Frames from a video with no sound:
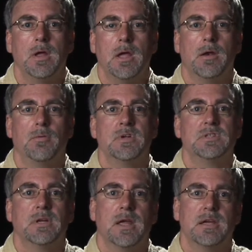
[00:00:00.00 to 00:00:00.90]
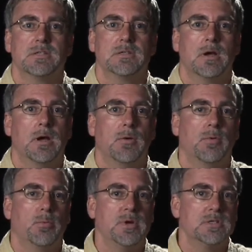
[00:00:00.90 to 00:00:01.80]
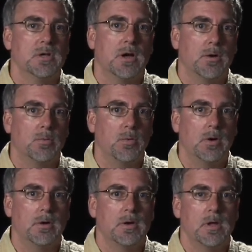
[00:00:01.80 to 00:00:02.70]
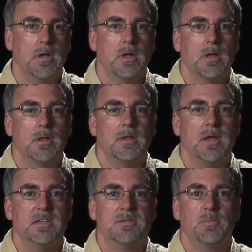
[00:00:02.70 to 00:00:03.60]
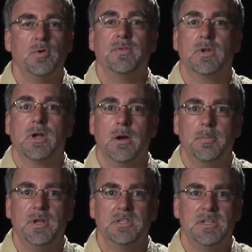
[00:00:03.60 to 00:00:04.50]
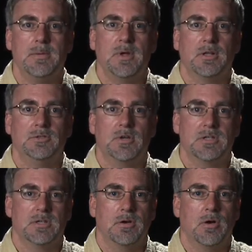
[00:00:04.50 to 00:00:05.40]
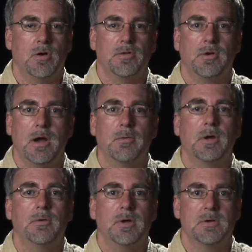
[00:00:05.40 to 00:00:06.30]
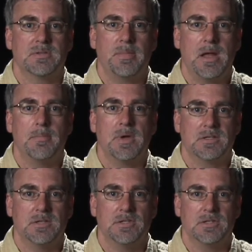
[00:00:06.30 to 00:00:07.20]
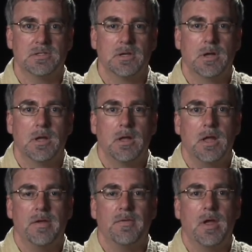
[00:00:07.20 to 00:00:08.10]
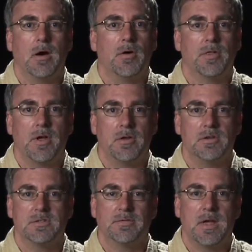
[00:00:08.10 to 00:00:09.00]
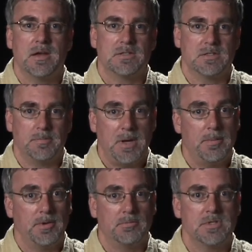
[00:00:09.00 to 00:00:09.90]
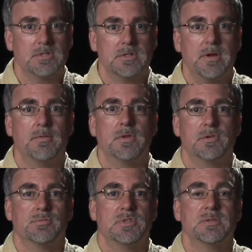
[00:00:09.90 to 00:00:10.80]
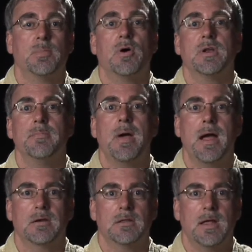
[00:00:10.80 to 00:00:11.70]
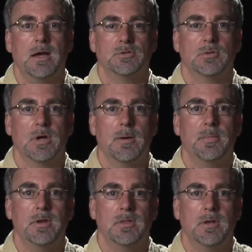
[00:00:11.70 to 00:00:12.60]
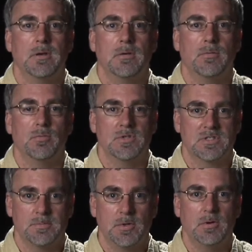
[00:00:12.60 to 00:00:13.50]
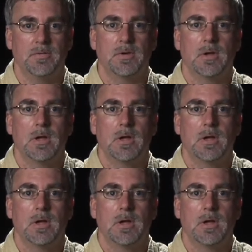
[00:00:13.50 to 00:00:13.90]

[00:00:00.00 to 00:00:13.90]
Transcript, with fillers: In a recent case uh, where we saw where they had spoofed a company's email address and all their outgoing spam messages. If all the hundreds of thousands of people that received those responded back to the actual company that was spoofed,